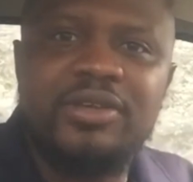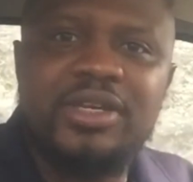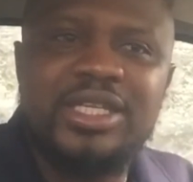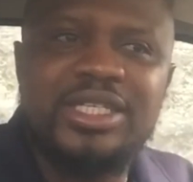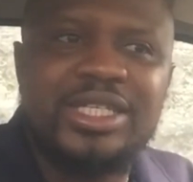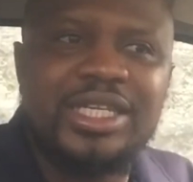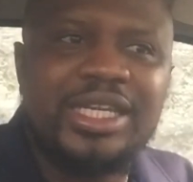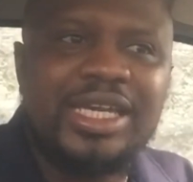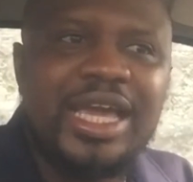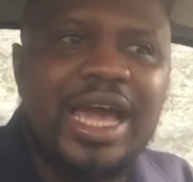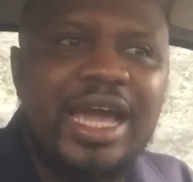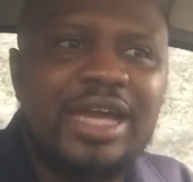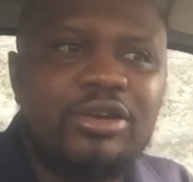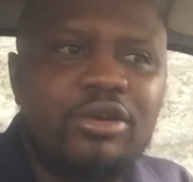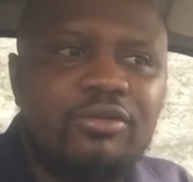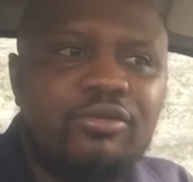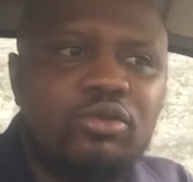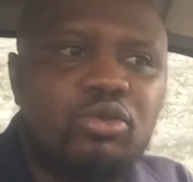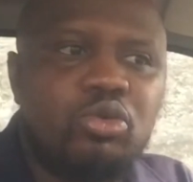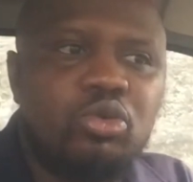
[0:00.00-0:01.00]
It's the kind
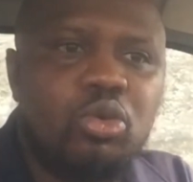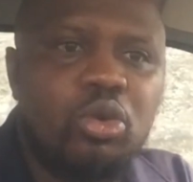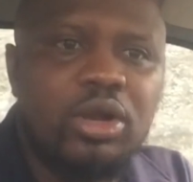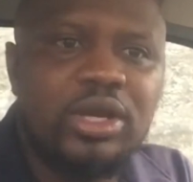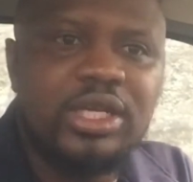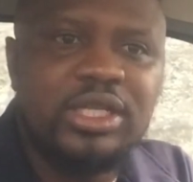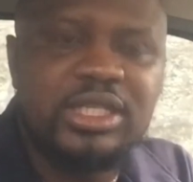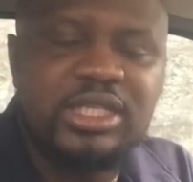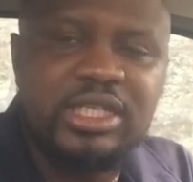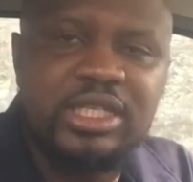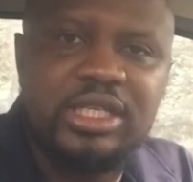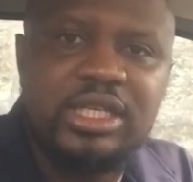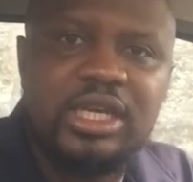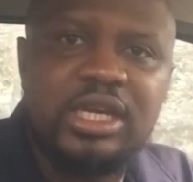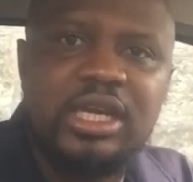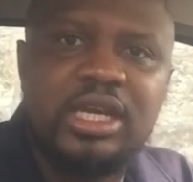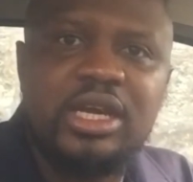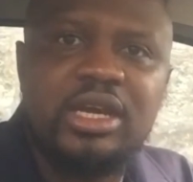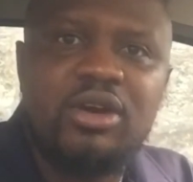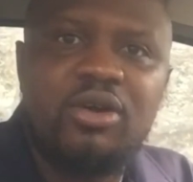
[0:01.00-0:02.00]
of quality
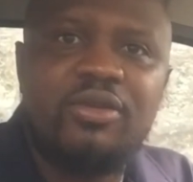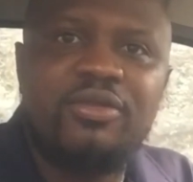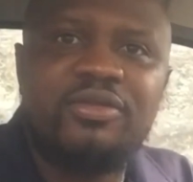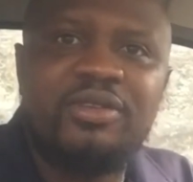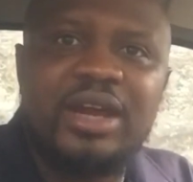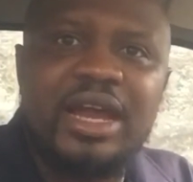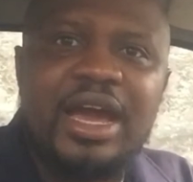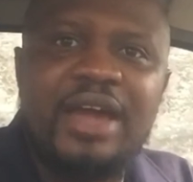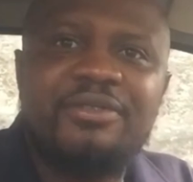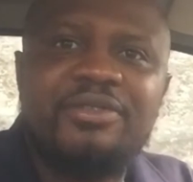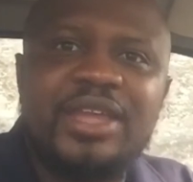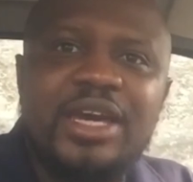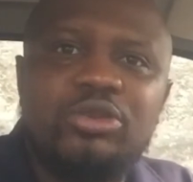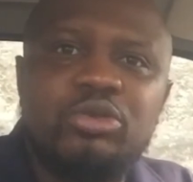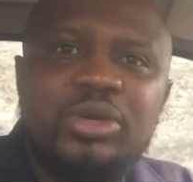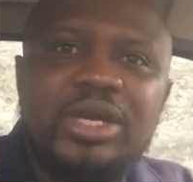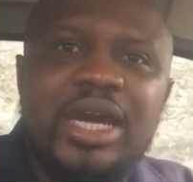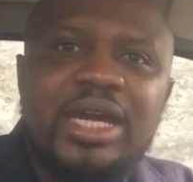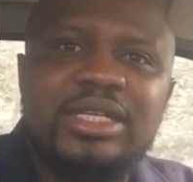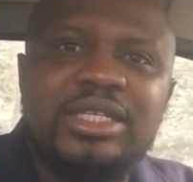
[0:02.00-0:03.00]
of life that
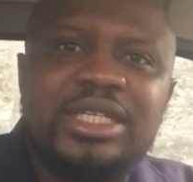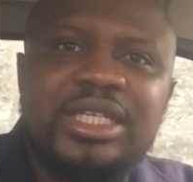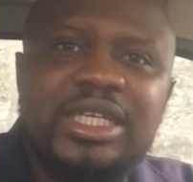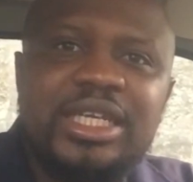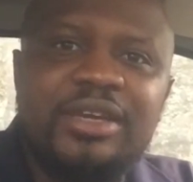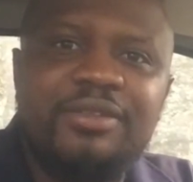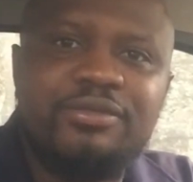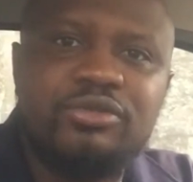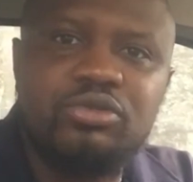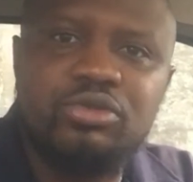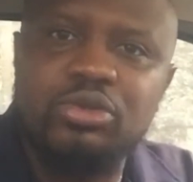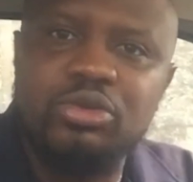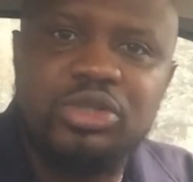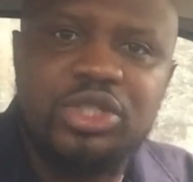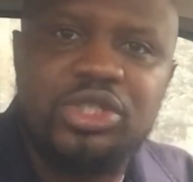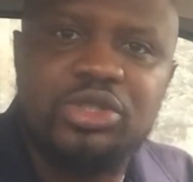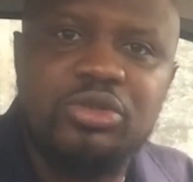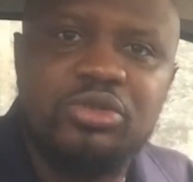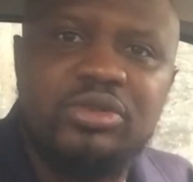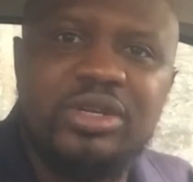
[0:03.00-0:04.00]
you can give to those
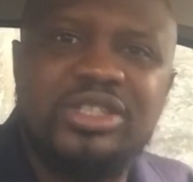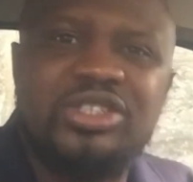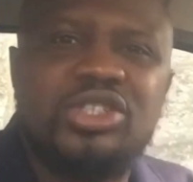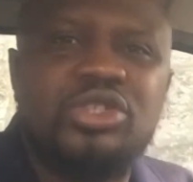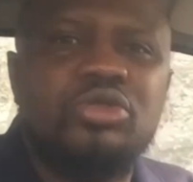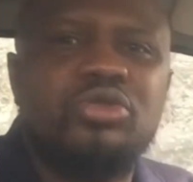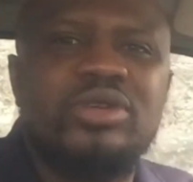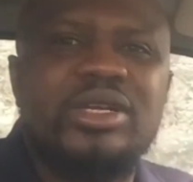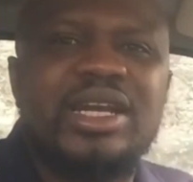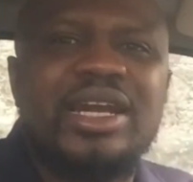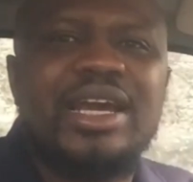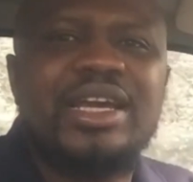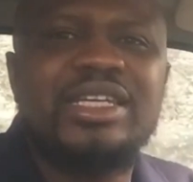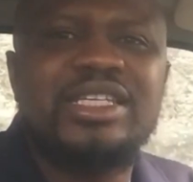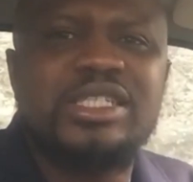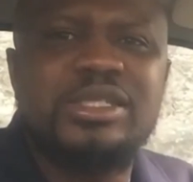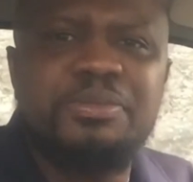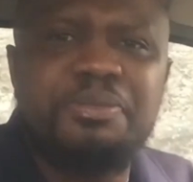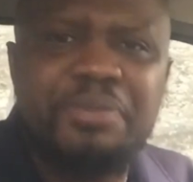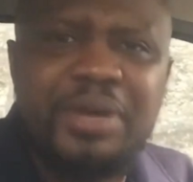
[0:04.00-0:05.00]
children. Children are
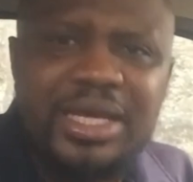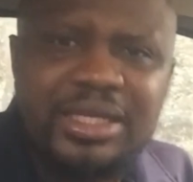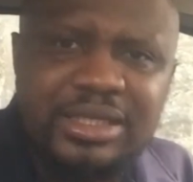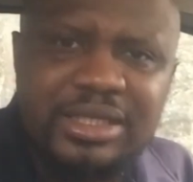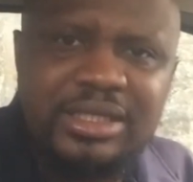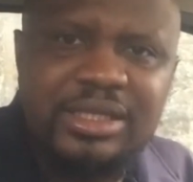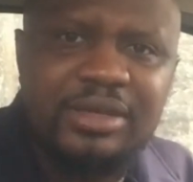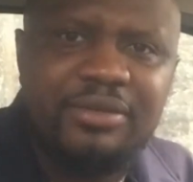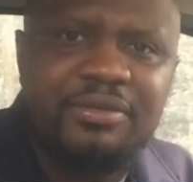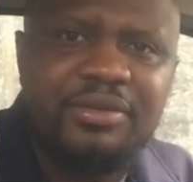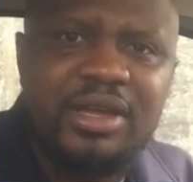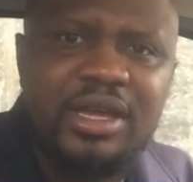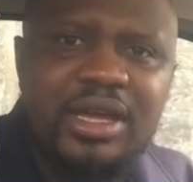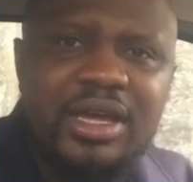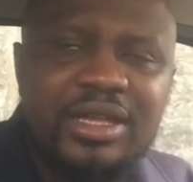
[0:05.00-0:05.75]
expensive.